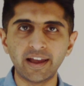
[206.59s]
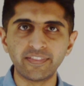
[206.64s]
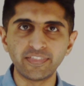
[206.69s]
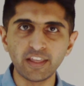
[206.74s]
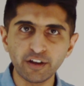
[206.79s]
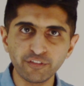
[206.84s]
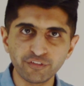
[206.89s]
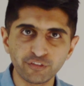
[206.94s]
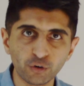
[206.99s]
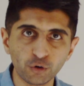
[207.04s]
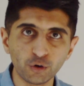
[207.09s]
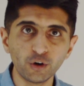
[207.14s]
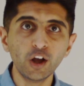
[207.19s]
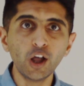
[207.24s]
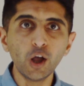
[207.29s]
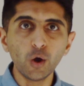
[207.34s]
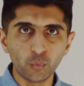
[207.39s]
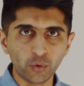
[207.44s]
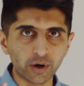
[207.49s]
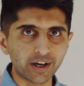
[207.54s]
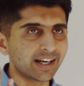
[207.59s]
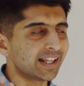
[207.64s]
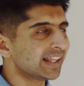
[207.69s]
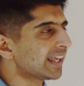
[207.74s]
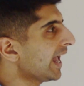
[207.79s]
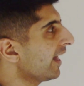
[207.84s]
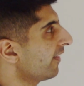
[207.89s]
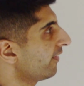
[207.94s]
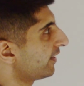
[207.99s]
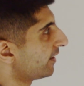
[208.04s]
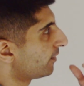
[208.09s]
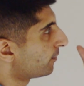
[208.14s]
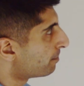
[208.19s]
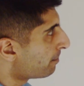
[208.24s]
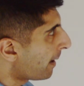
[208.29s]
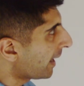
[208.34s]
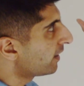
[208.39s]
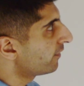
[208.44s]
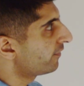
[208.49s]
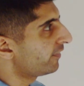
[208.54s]
and therefore we're going to get these
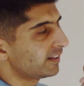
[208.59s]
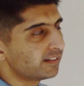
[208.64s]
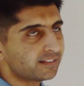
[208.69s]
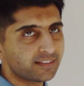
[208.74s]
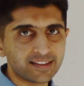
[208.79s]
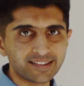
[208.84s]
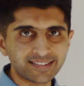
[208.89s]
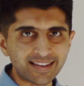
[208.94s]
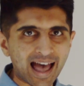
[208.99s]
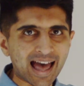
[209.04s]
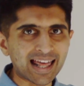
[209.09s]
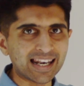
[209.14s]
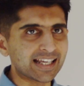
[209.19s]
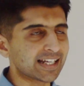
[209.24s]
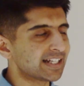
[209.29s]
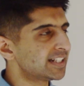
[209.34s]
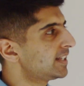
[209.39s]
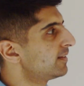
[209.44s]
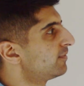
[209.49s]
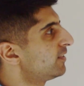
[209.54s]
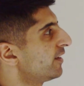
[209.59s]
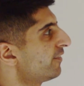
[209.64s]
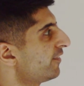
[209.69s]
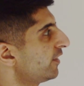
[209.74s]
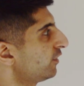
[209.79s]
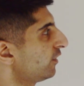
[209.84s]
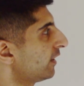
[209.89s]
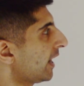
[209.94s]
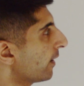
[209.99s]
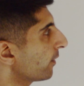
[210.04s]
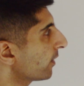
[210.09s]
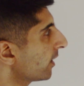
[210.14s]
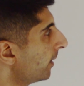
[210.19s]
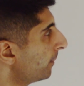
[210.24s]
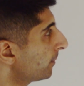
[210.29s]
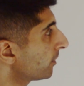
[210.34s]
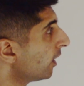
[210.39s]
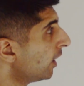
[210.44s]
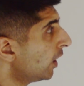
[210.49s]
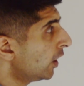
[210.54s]
benefits, these allocatively efficient
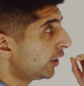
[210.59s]
outcomes.